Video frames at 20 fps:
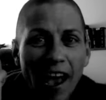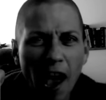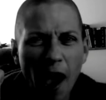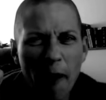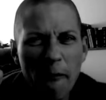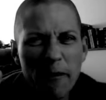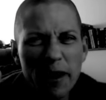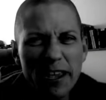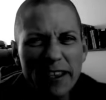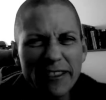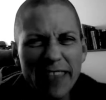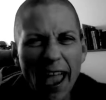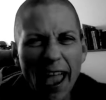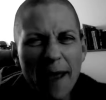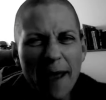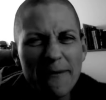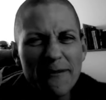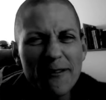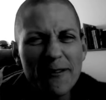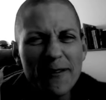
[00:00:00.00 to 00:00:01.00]
How many
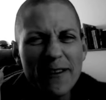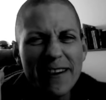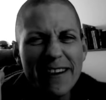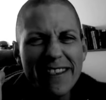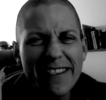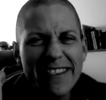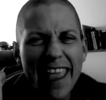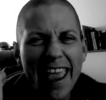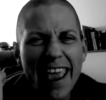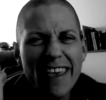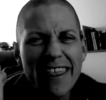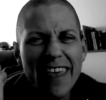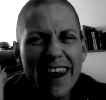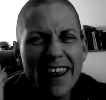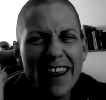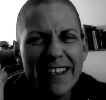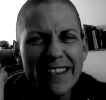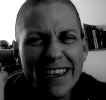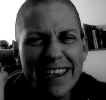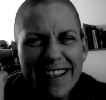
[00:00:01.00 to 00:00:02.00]
times you gonna say that,
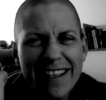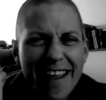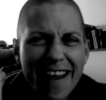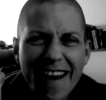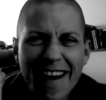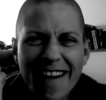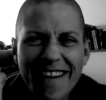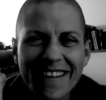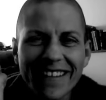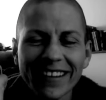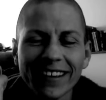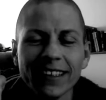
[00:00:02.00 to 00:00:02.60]
Adena?